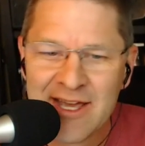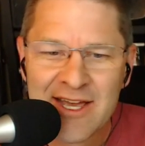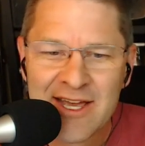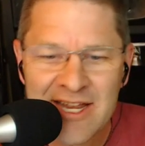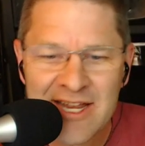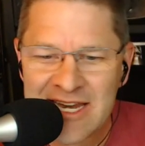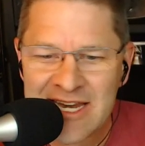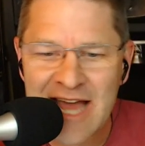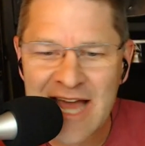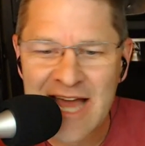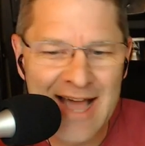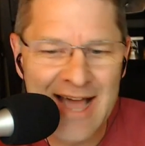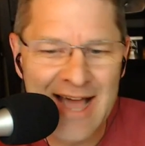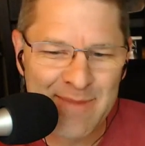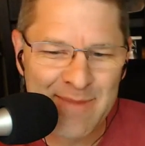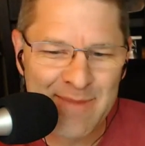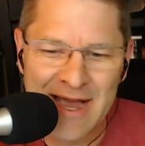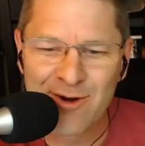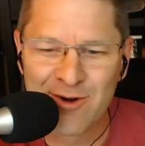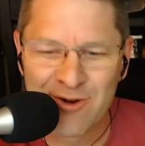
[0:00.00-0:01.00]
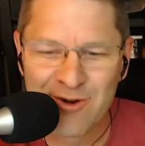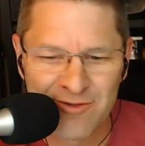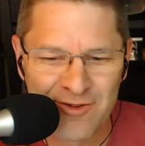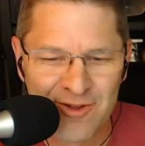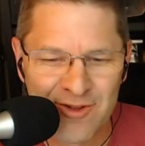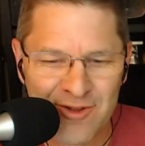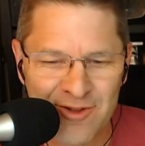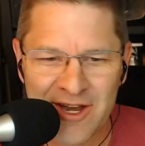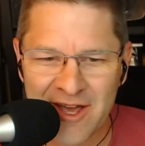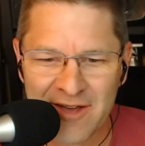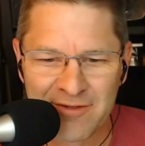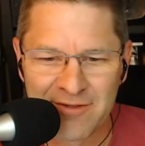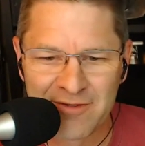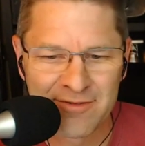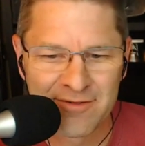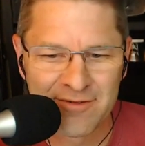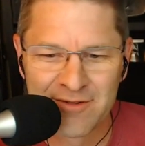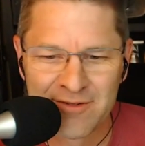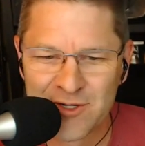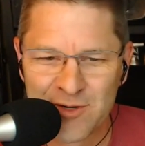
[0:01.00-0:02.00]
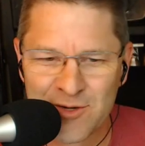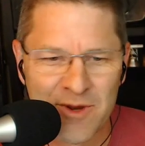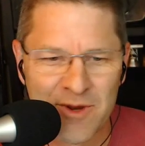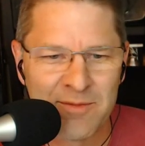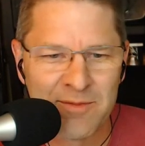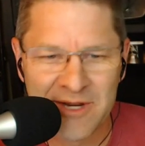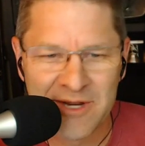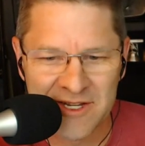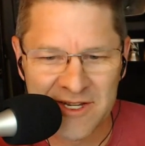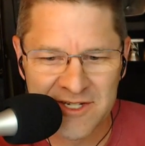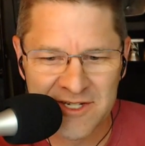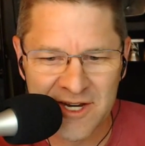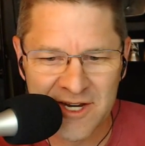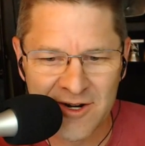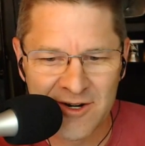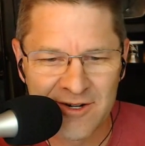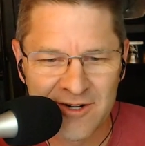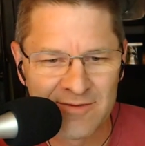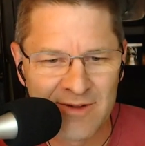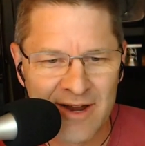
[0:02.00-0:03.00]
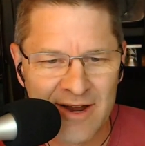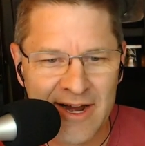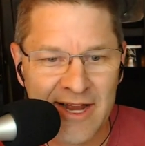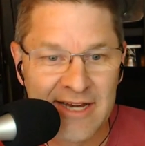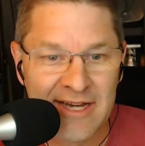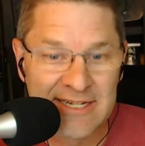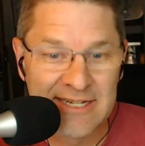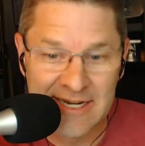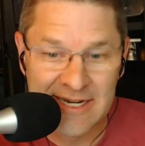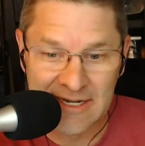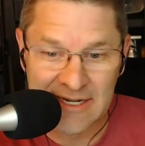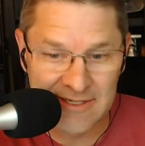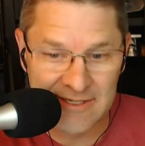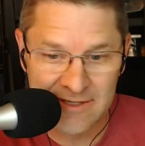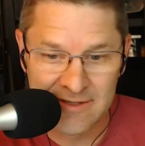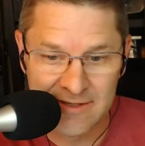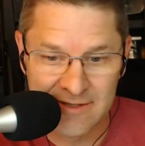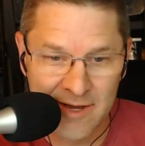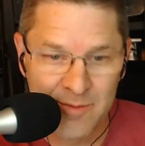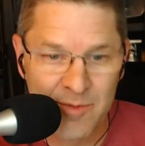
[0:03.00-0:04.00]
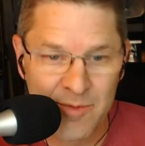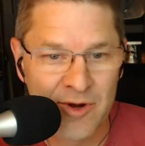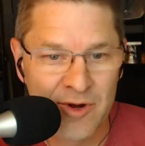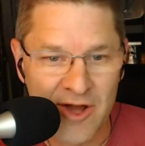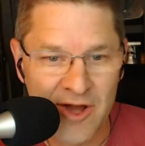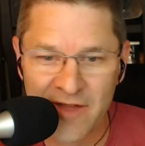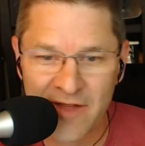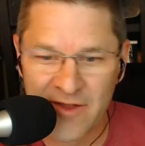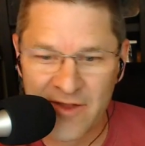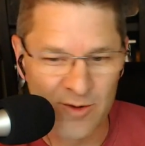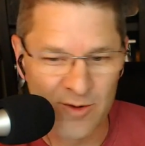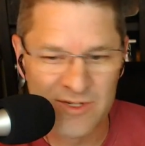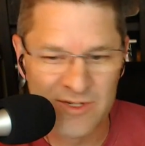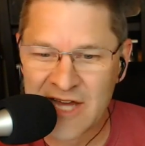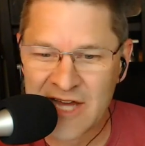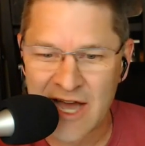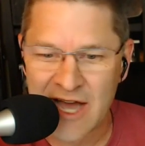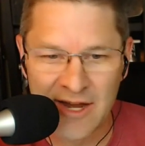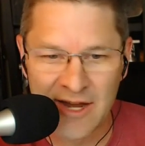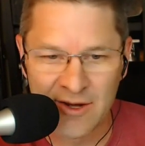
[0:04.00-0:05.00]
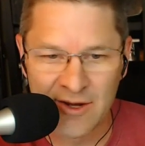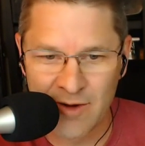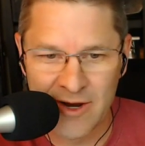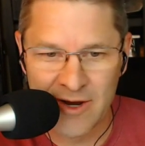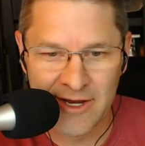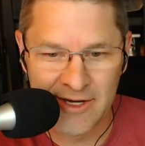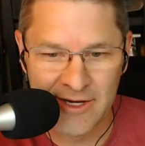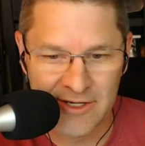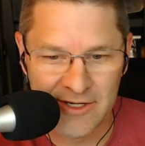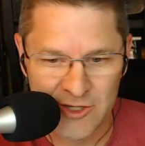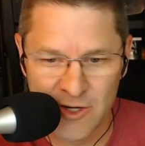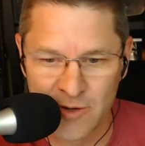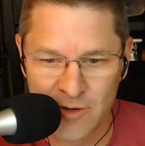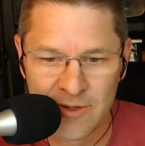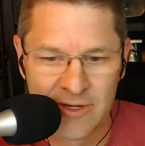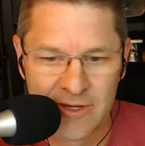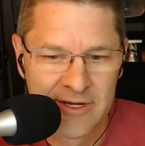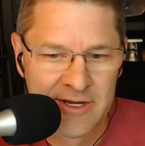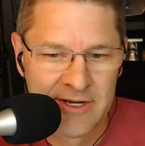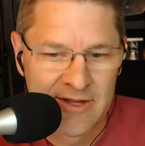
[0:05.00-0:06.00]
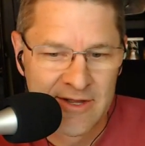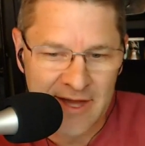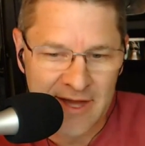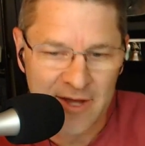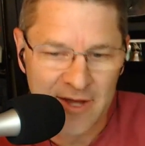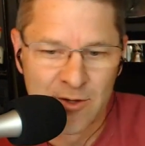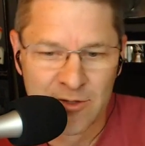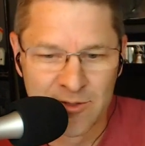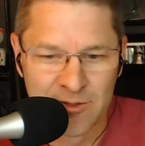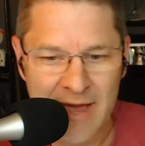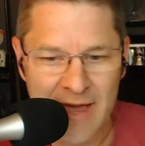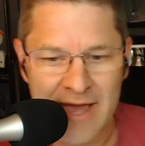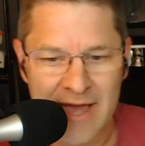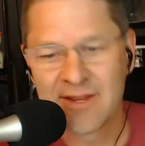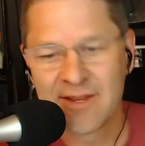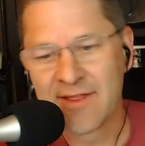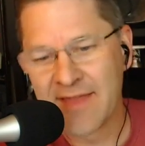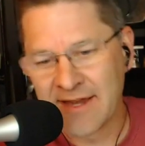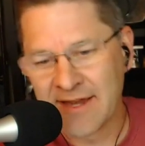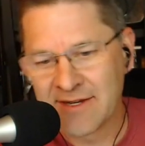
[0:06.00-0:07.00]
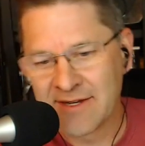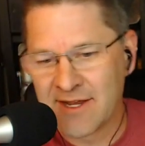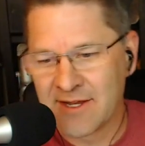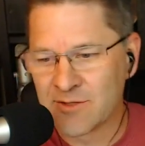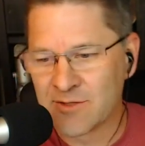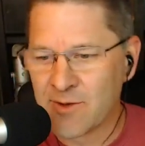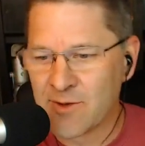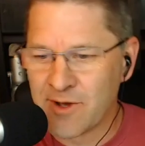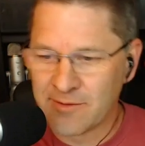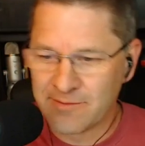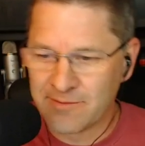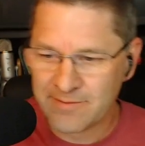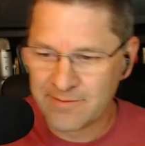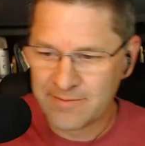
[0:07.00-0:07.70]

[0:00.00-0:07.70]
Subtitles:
Not powerful enough to run Media Center, right? I did it. I put it on there. It was not great. So that goes back to that day as well.